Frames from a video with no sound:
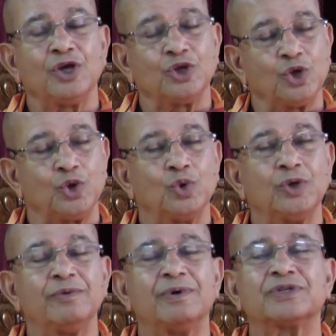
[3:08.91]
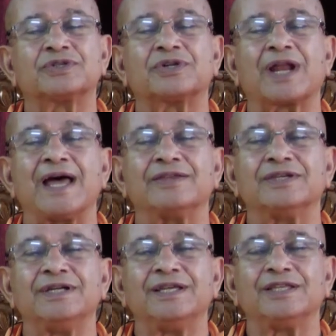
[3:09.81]
universe
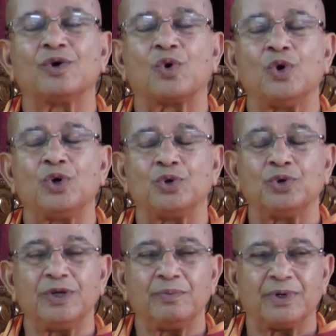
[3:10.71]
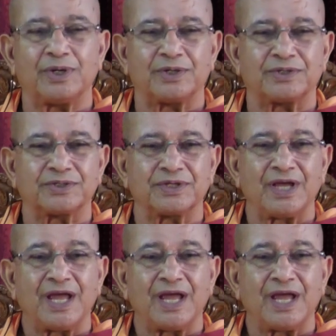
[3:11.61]
transcending the whole universe